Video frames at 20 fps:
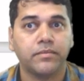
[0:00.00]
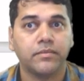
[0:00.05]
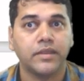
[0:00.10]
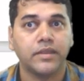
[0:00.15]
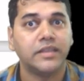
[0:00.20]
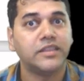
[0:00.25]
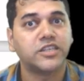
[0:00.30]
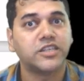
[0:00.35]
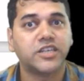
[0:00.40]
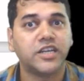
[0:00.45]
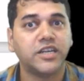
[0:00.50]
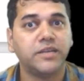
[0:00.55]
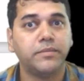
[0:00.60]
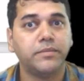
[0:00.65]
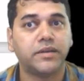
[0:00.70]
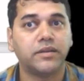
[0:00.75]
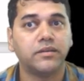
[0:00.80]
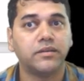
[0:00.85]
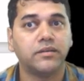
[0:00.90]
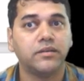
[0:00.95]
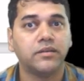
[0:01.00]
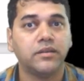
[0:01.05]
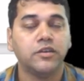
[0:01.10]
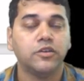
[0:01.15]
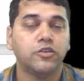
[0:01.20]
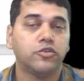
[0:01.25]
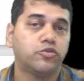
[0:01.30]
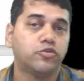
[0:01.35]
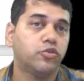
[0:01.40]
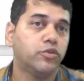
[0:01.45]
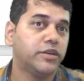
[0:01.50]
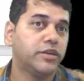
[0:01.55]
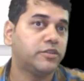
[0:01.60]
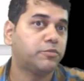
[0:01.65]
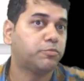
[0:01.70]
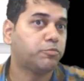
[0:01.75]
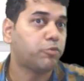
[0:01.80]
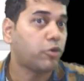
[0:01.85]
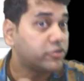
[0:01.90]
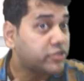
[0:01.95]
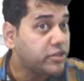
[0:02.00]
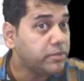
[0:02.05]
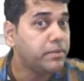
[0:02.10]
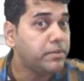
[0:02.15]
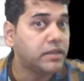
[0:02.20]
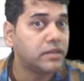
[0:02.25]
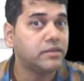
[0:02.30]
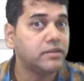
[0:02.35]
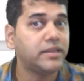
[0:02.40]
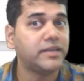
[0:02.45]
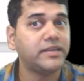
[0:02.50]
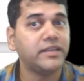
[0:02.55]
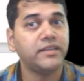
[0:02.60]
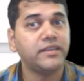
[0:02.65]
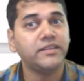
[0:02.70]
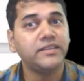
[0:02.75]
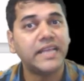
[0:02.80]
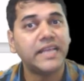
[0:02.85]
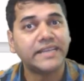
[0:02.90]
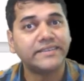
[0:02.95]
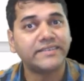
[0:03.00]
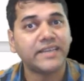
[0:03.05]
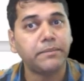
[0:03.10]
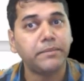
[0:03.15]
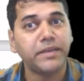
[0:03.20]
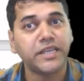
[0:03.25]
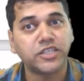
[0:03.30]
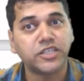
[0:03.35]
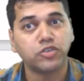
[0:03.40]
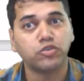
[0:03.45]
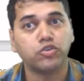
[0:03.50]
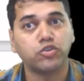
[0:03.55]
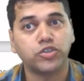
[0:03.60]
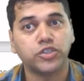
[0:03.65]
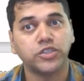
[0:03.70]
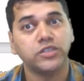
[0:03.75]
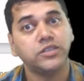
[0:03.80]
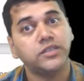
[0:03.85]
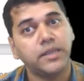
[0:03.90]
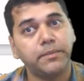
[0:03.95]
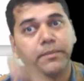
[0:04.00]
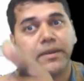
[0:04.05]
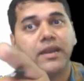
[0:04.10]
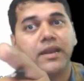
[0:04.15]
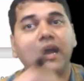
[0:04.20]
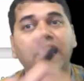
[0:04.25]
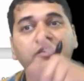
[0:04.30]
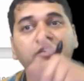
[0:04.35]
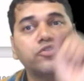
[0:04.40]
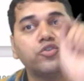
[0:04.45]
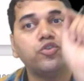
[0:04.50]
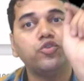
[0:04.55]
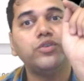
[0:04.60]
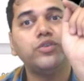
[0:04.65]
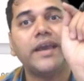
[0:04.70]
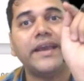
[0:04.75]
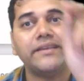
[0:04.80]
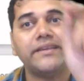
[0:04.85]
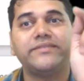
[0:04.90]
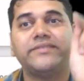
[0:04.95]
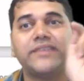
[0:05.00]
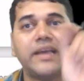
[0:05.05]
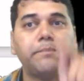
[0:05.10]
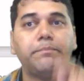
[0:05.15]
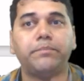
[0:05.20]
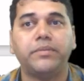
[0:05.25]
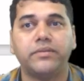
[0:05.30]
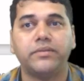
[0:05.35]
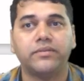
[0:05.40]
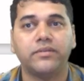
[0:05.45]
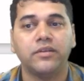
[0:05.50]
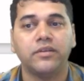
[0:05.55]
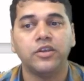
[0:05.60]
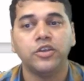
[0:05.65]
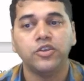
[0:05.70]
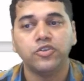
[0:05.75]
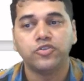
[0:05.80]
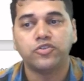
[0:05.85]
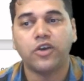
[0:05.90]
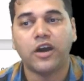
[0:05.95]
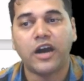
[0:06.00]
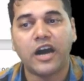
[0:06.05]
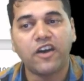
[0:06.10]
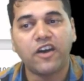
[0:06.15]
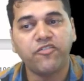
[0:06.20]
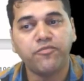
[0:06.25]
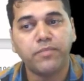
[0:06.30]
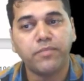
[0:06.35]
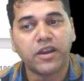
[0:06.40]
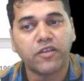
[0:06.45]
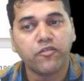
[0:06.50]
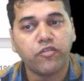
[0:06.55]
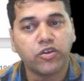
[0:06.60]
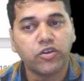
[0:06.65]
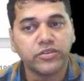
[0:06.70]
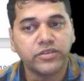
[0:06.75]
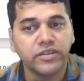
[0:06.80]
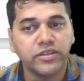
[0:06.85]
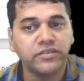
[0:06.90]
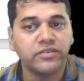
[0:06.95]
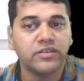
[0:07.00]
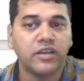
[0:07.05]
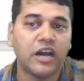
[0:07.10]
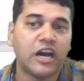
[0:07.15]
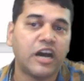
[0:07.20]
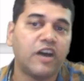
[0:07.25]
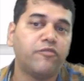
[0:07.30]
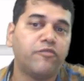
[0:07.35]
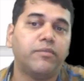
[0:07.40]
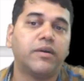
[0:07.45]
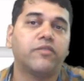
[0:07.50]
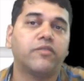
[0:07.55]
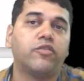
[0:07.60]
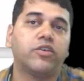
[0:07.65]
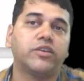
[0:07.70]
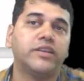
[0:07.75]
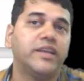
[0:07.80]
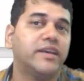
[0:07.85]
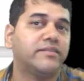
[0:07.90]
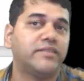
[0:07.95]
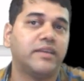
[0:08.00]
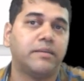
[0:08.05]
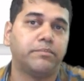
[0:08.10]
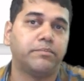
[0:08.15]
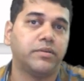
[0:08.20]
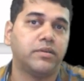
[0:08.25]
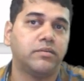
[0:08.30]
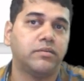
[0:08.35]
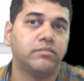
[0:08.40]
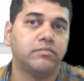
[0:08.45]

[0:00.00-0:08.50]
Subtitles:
in the study material. So it is possible that in the examination question, they may ask you the examples. So half mark for this, half mark for the example.